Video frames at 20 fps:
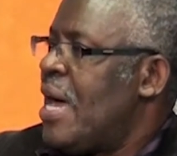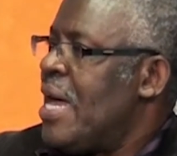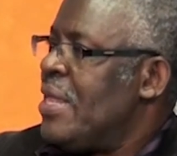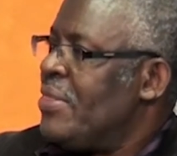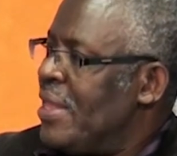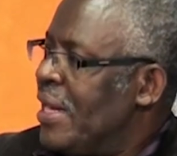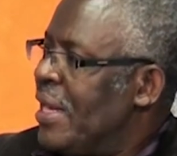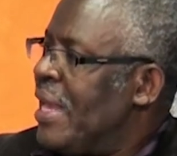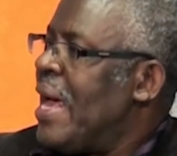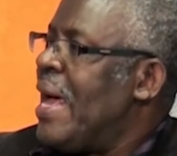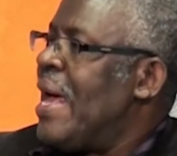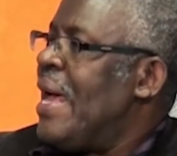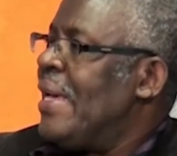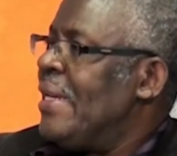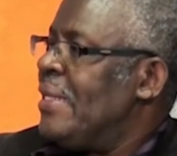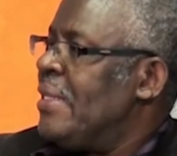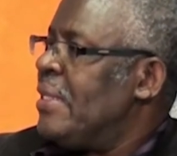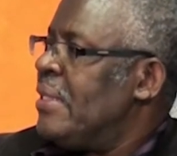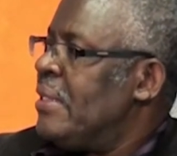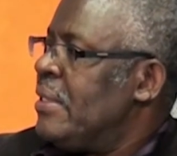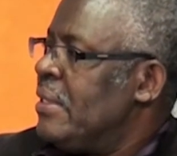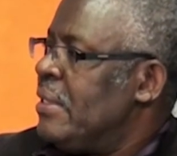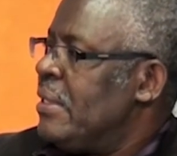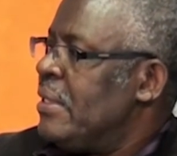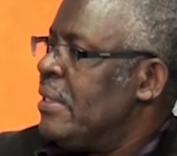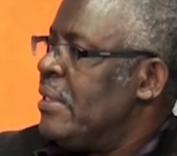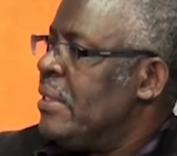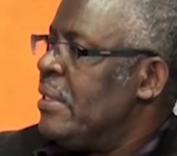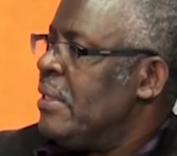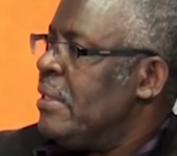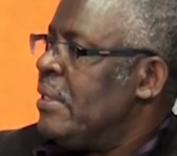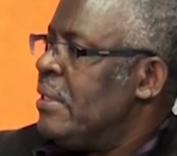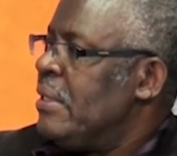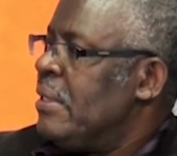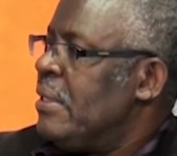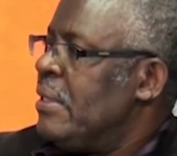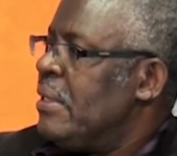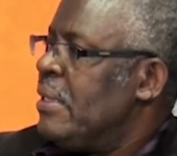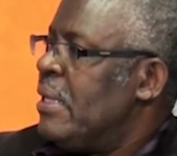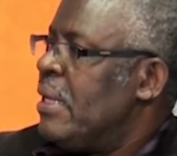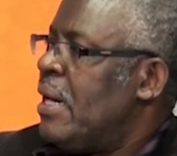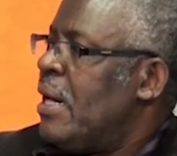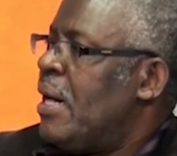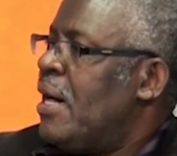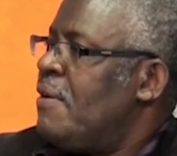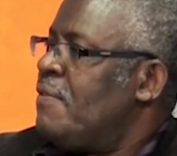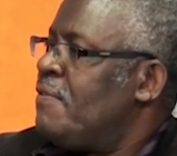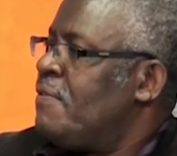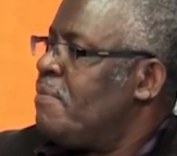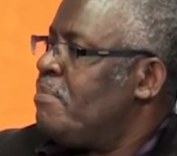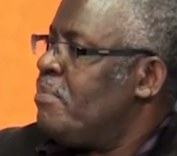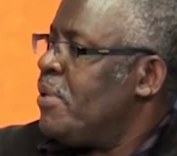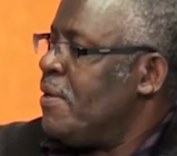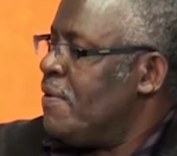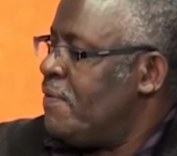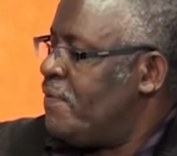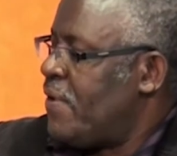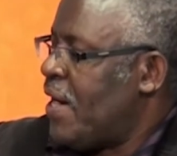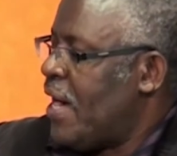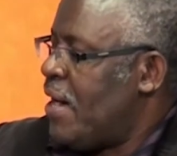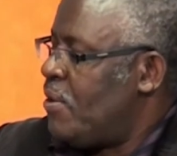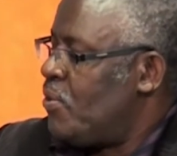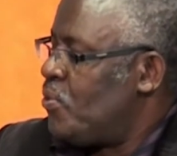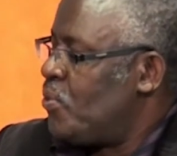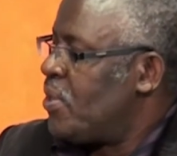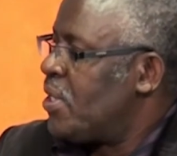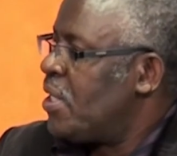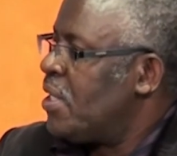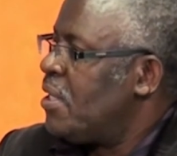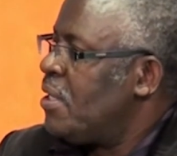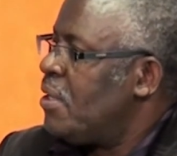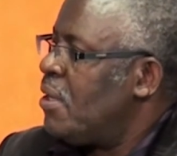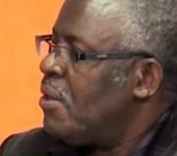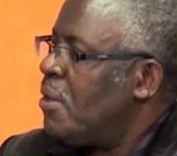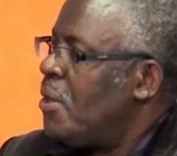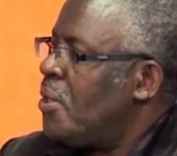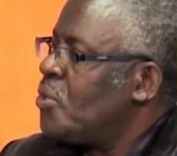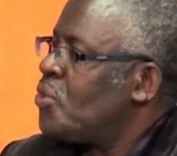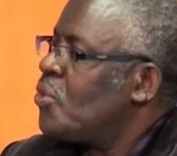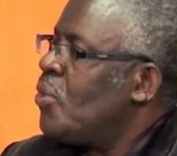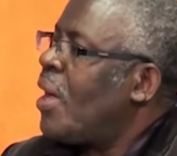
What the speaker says: and the light, have been found also